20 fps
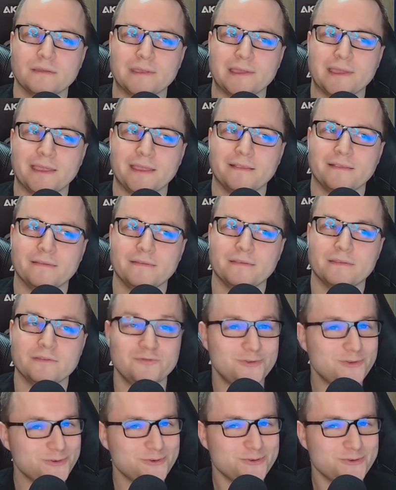and
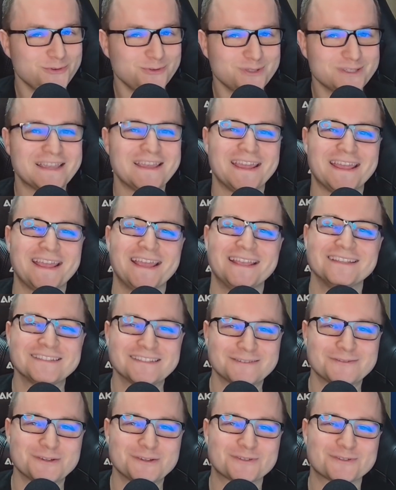
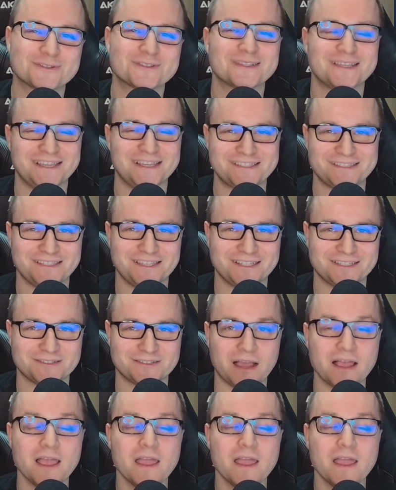screenshots, etc.